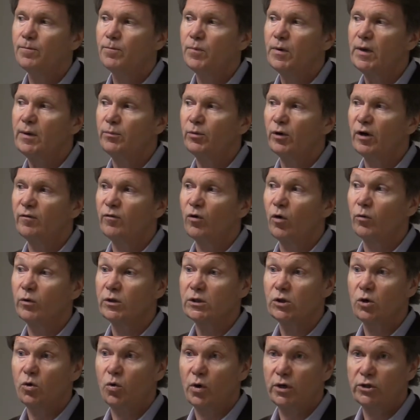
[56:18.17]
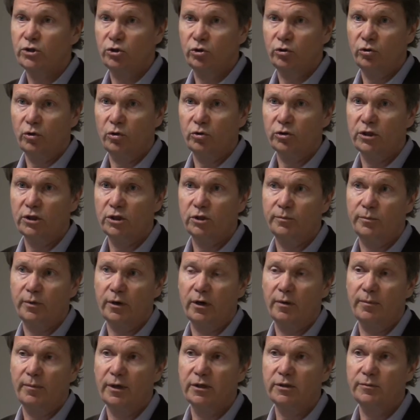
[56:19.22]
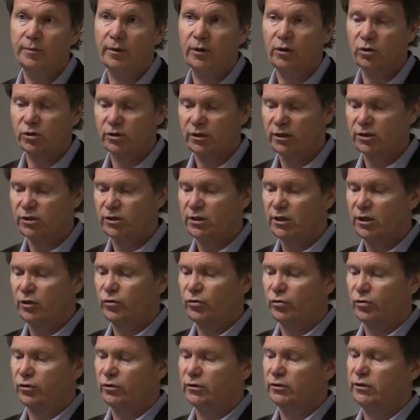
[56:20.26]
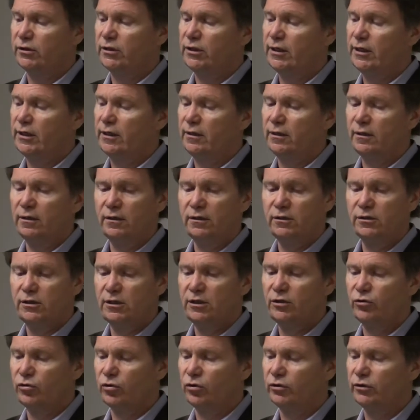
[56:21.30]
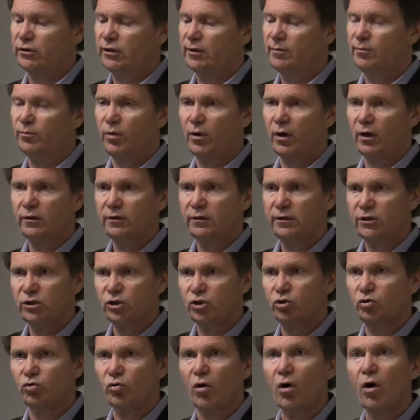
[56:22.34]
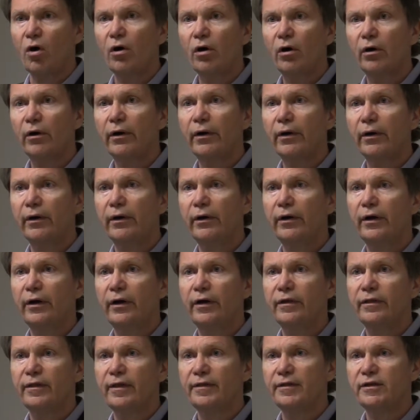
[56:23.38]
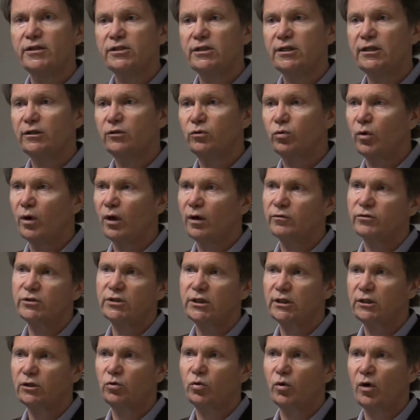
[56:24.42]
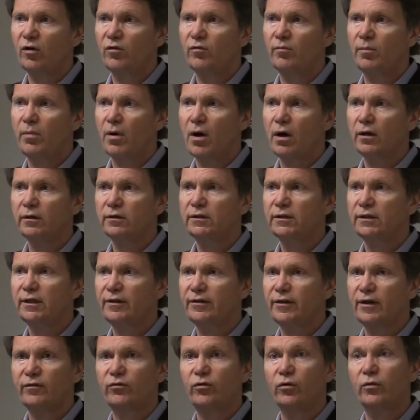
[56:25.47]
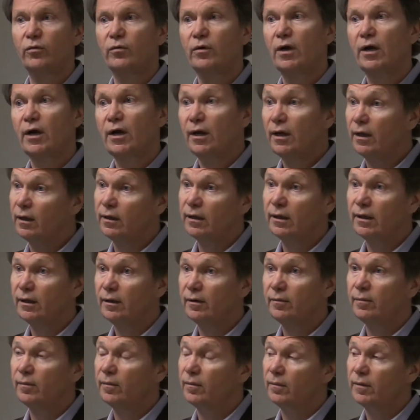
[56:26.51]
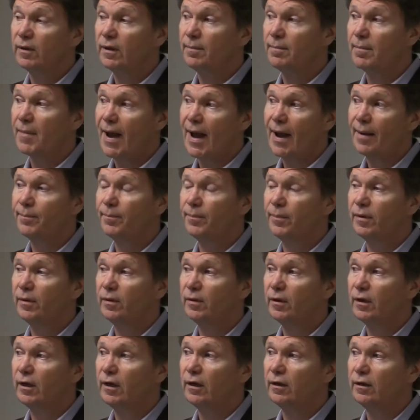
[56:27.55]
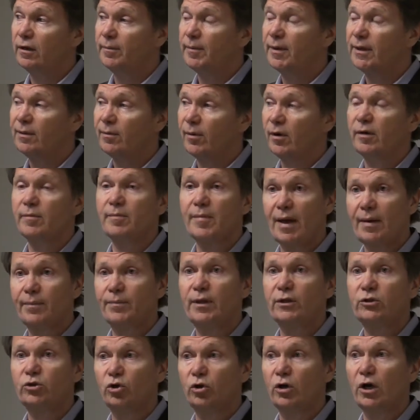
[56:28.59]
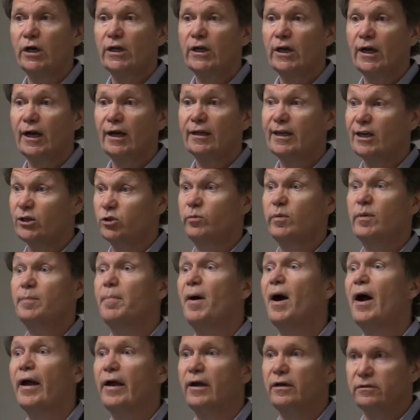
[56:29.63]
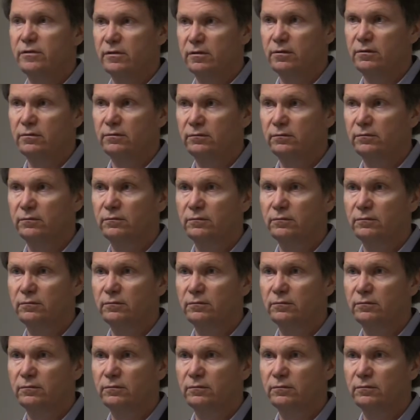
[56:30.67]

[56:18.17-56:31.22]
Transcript: People have always questioned those experiments because the C13 bond is stronger than the C12 bond, and therefore the metabolic map that you're looking at has to be biased.